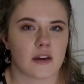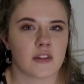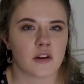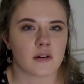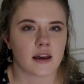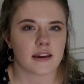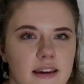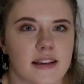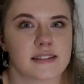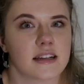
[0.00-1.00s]
and they're not like
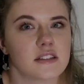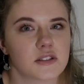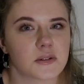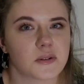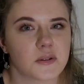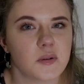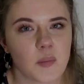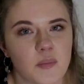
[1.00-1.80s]
essential,